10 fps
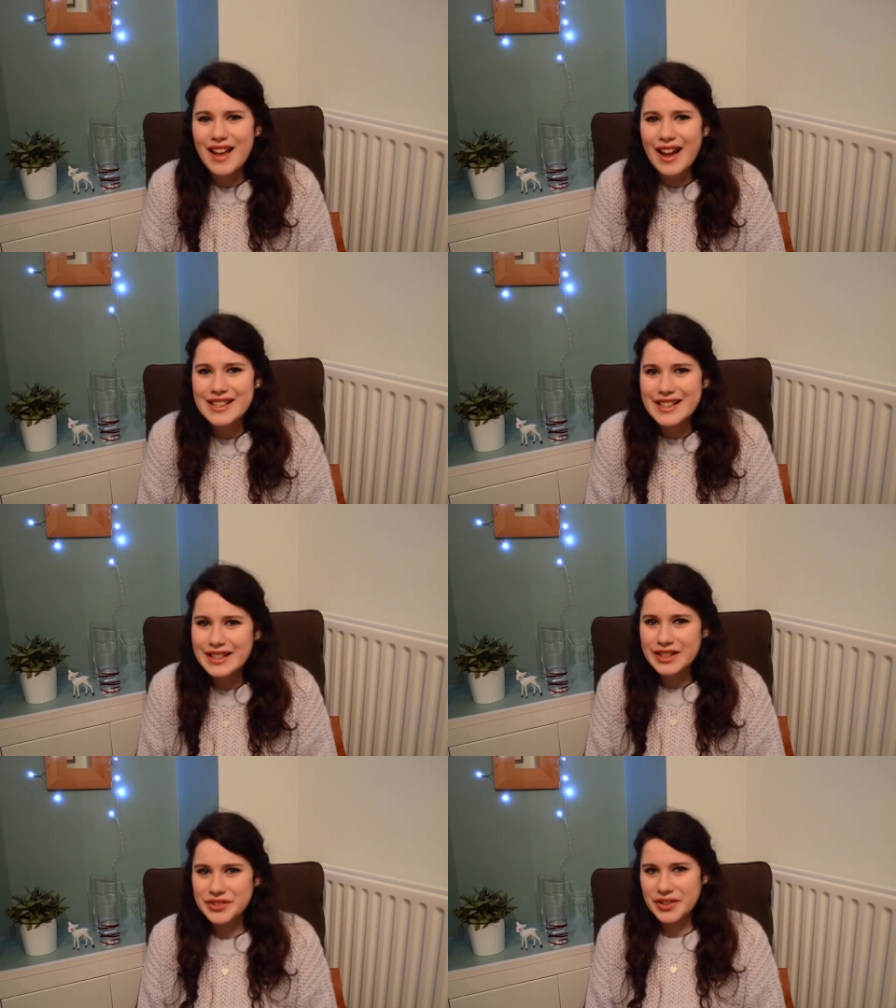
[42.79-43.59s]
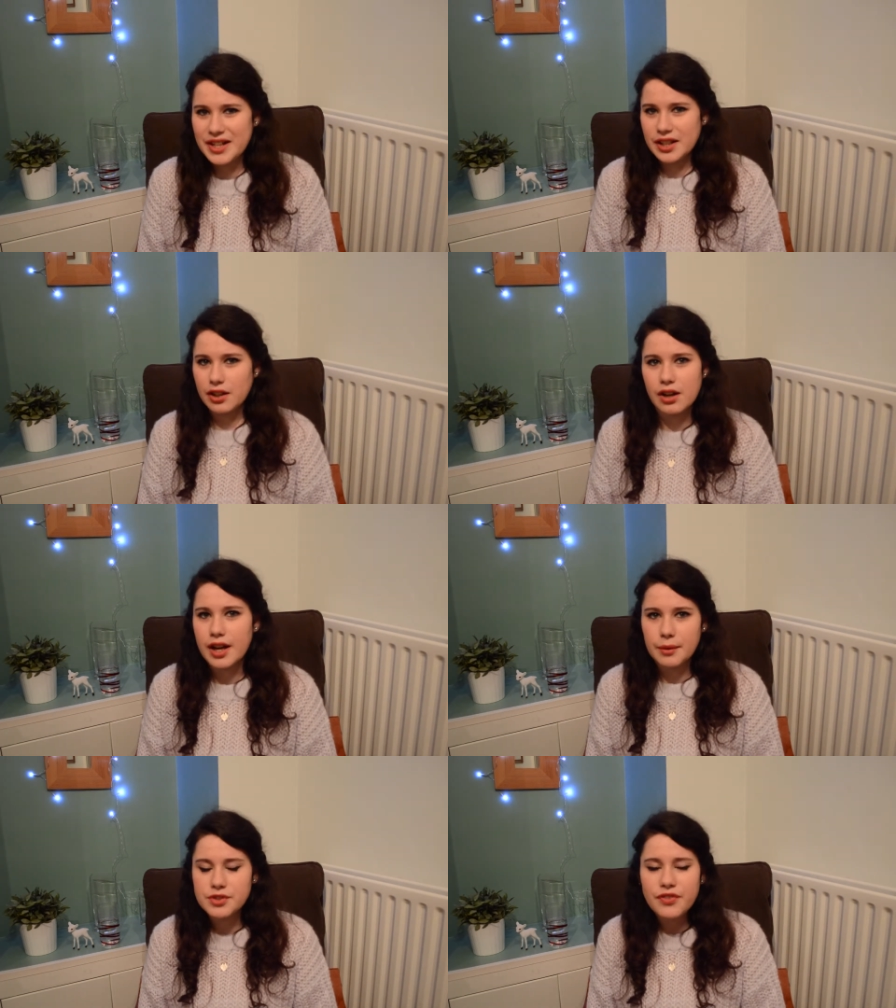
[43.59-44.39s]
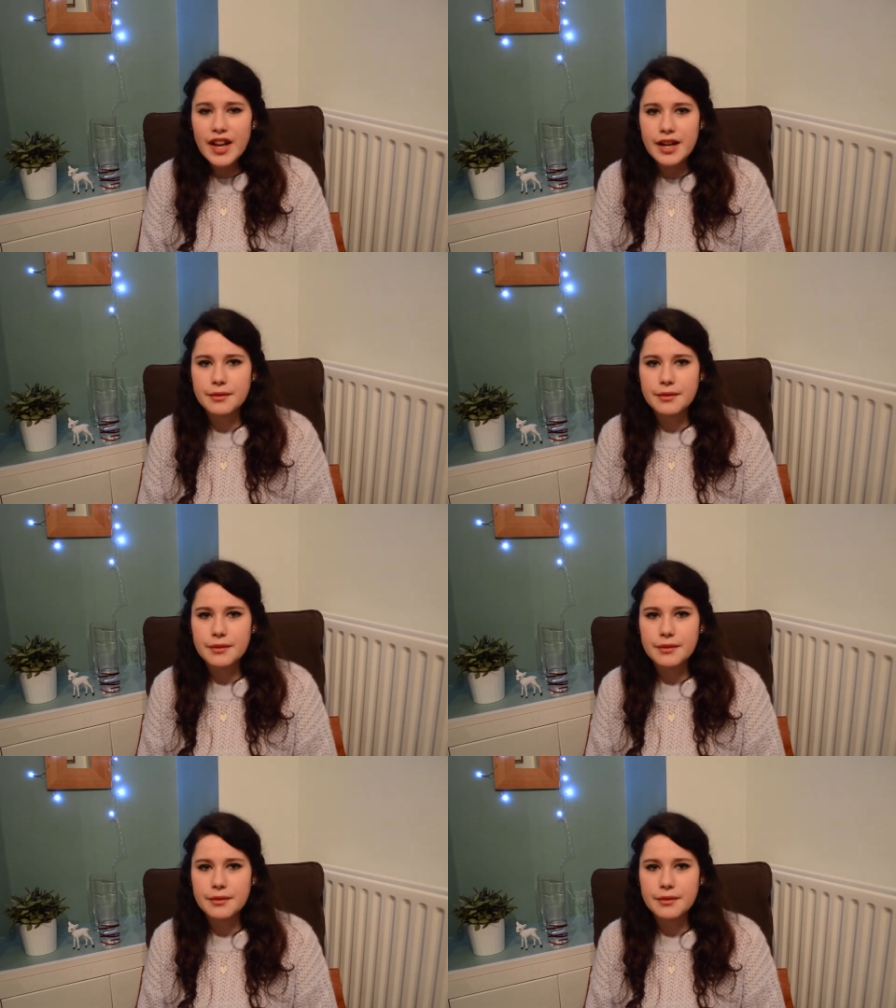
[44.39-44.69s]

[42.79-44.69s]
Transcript: I didn't drink a lot, and I was fine.